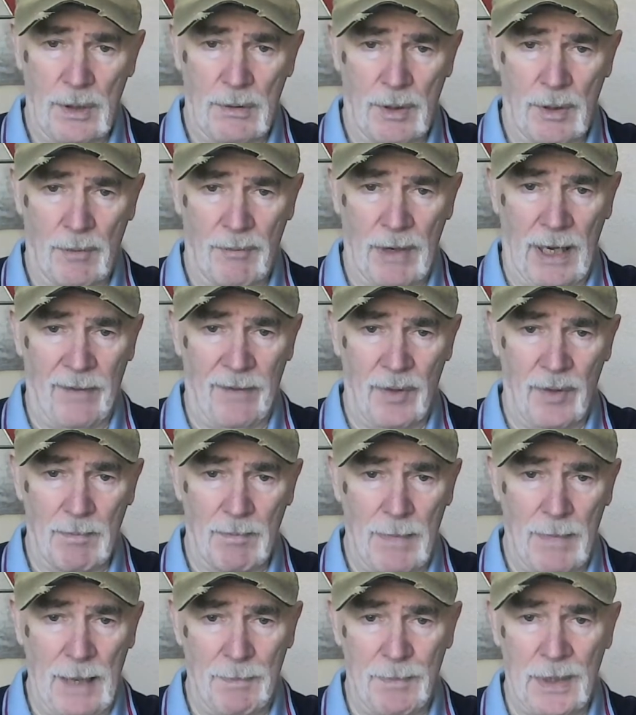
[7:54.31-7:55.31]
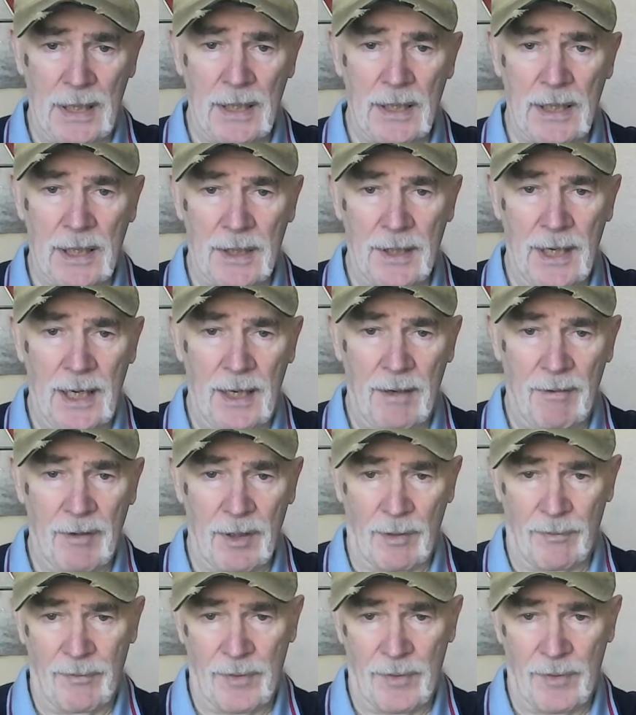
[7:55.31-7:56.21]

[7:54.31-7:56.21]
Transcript: the relevant mapping and aerial